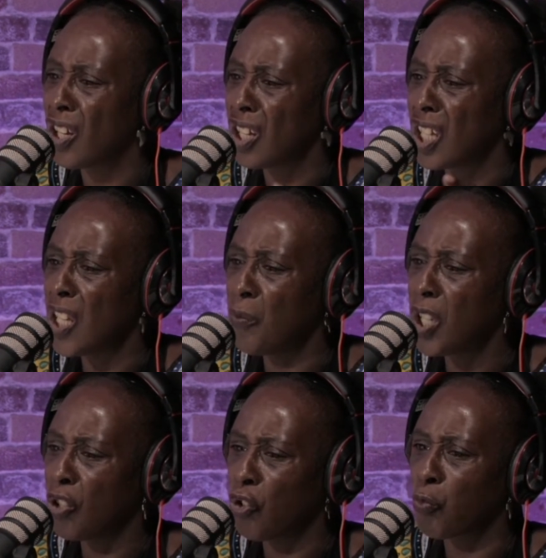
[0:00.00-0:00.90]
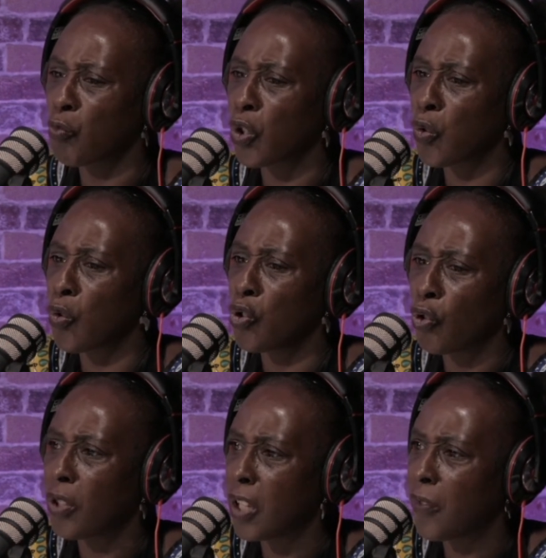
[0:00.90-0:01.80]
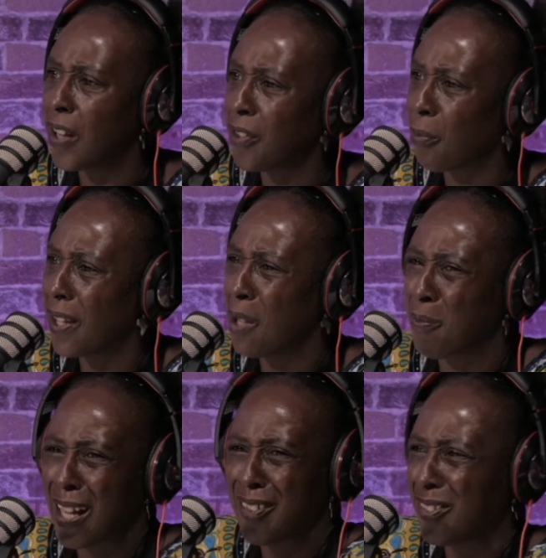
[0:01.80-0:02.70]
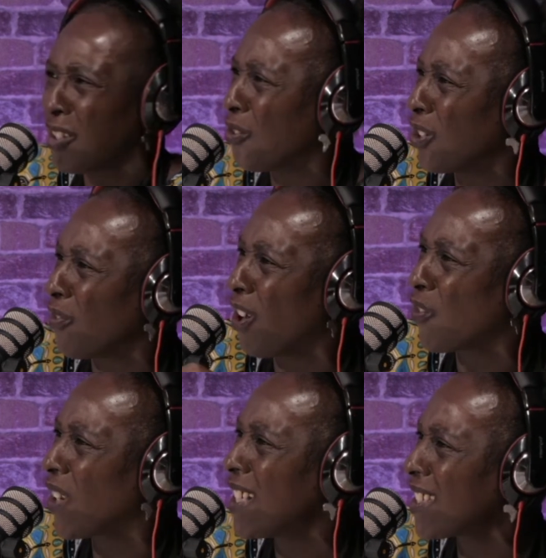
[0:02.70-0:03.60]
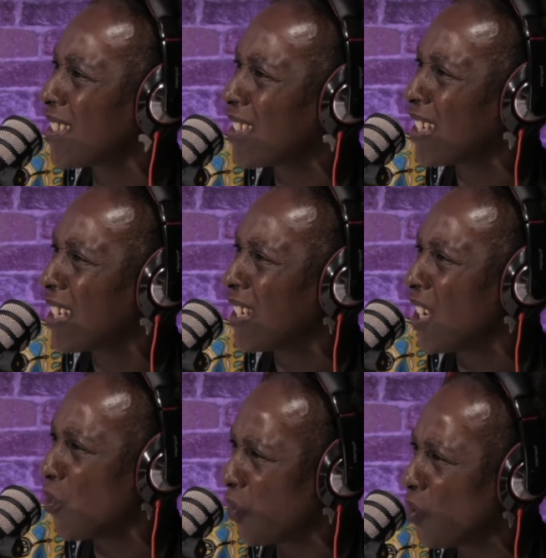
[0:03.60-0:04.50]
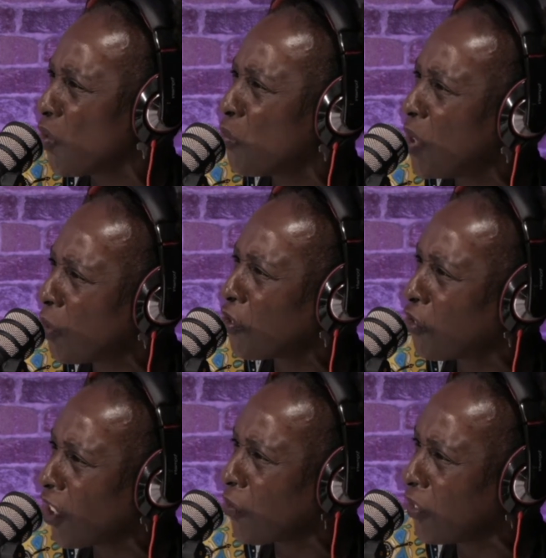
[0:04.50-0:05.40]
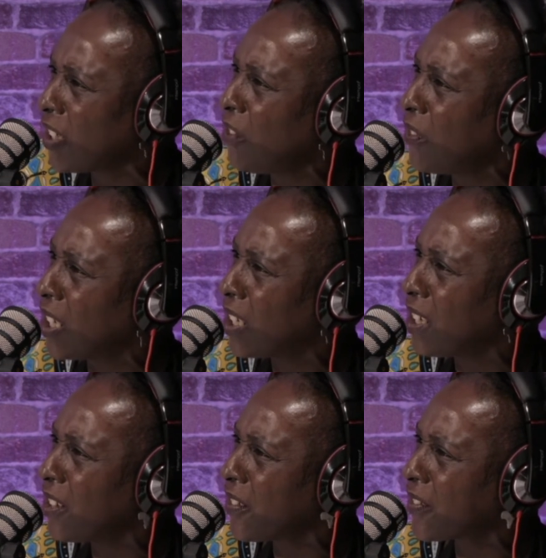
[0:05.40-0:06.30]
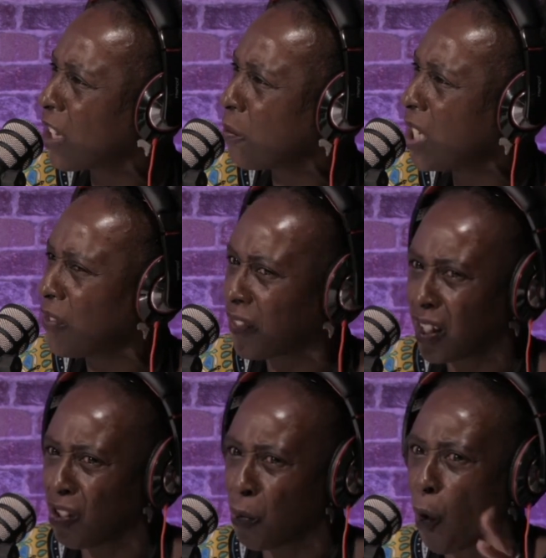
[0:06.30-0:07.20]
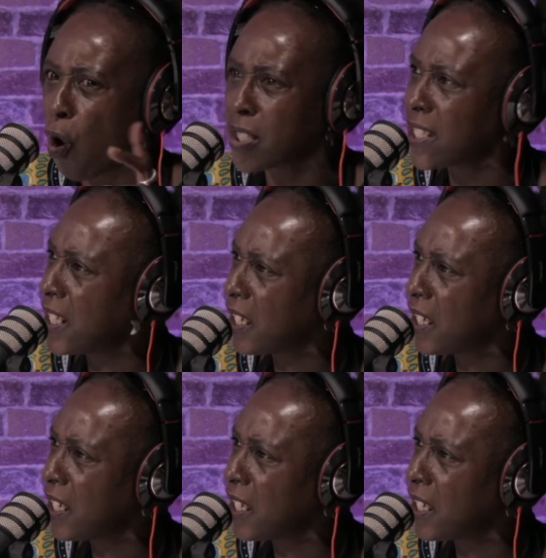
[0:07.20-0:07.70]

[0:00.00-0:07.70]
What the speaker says: Even when you can just record your event and play it back and see all of our faces, it feels good when you watch yourself on TV. Yeah. You stand me even as a little party.